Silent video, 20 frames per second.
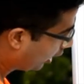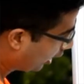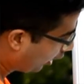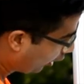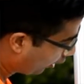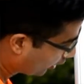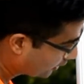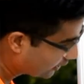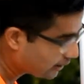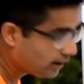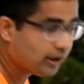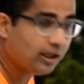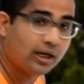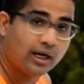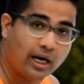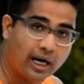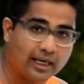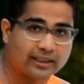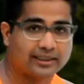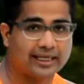on the
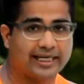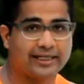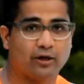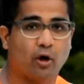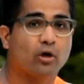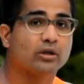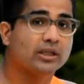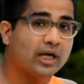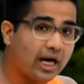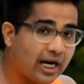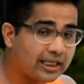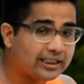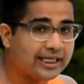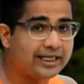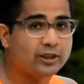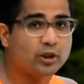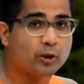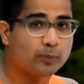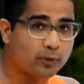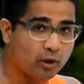heart line, or the heart line
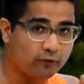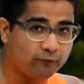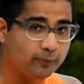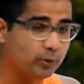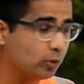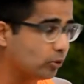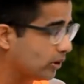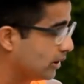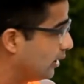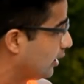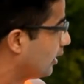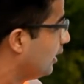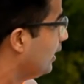to be of blue color.